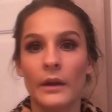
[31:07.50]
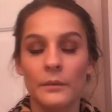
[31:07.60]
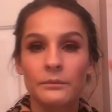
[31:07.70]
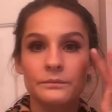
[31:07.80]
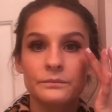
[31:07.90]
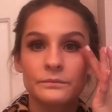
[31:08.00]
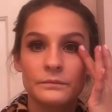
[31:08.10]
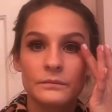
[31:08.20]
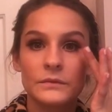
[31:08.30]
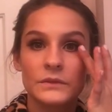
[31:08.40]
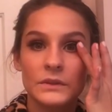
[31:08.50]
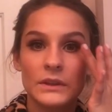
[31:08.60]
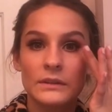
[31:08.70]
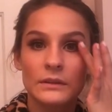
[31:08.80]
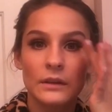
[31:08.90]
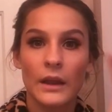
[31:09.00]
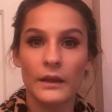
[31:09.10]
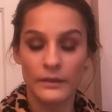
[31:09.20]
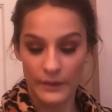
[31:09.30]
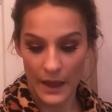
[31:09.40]
Yep, just
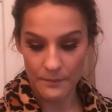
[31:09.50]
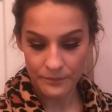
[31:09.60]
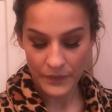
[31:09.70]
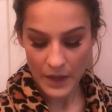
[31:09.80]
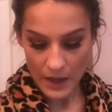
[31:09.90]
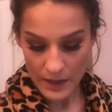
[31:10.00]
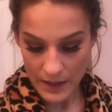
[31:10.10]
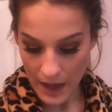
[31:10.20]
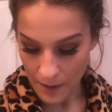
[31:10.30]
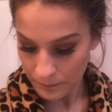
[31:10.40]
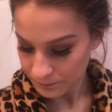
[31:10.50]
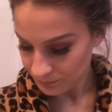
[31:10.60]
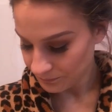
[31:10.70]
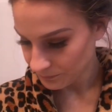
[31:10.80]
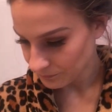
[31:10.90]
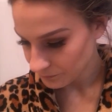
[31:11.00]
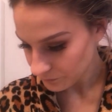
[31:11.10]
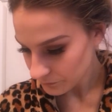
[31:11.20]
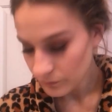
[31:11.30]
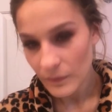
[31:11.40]
like that. Now,
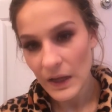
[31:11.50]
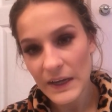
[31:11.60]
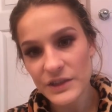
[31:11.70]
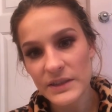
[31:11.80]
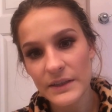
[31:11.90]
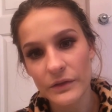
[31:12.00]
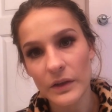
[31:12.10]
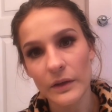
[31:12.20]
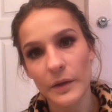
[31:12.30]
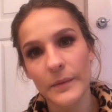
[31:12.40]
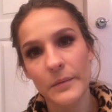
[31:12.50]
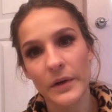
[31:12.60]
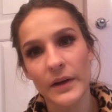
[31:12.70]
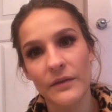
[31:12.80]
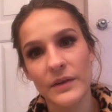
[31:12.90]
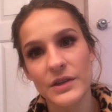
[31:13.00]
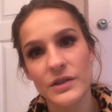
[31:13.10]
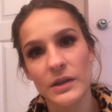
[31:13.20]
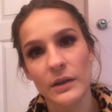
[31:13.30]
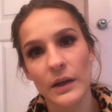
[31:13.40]
it just gives you a little bit more
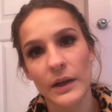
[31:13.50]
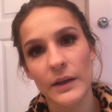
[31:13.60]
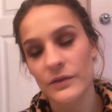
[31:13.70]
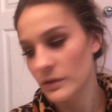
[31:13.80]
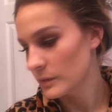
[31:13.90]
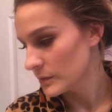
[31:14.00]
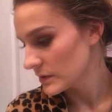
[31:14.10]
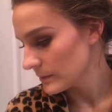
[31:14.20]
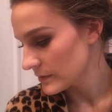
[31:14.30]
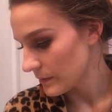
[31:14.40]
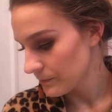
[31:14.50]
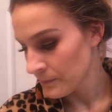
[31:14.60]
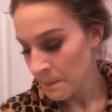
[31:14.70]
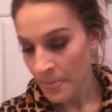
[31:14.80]
definition. Kind of gives you a little more something, something.